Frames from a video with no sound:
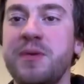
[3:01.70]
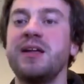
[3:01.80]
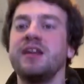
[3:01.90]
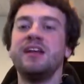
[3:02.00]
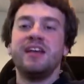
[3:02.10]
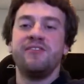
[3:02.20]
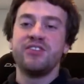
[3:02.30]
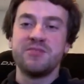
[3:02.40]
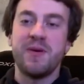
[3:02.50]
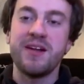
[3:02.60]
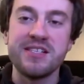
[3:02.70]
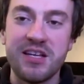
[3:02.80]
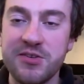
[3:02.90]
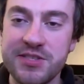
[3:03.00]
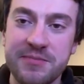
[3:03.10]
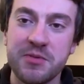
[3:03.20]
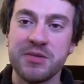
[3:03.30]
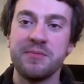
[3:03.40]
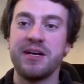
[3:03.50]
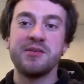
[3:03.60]
but in vision models, LUs seem to
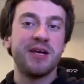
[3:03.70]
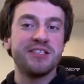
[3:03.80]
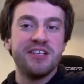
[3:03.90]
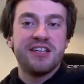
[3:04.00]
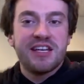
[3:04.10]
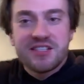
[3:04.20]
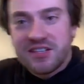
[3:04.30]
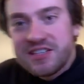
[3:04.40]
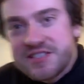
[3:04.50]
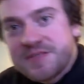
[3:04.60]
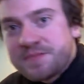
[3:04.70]
work better. We actually did a test on this.